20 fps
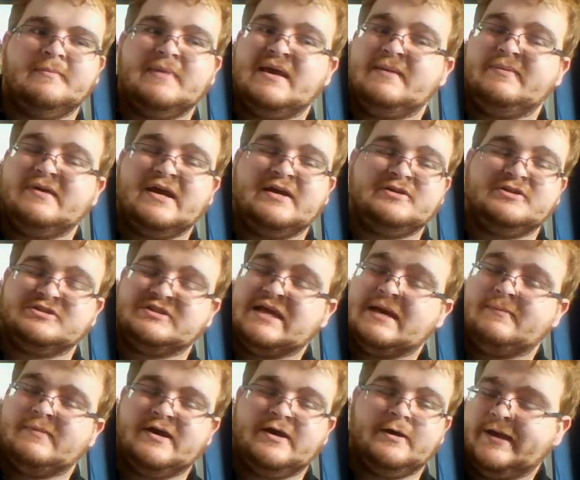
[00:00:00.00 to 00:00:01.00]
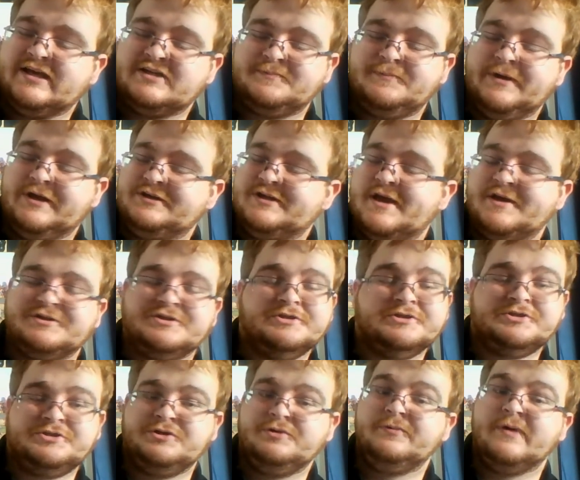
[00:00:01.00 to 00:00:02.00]
Maybe I just got my
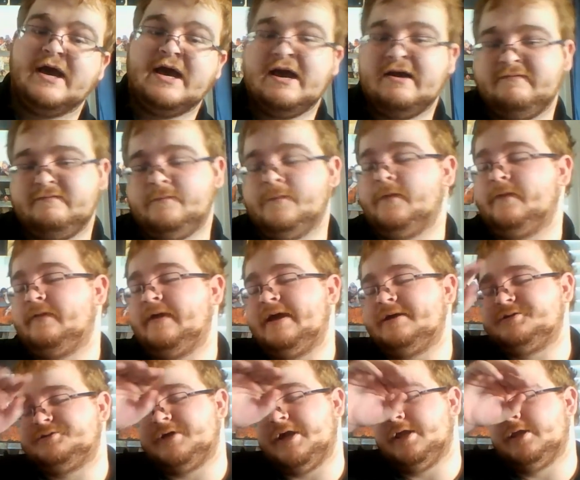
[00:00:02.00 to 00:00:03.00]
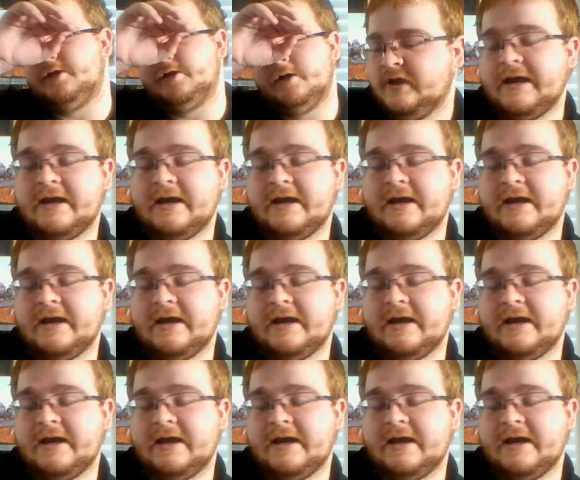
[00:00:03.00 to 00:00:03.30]
expectations too high for that trailer.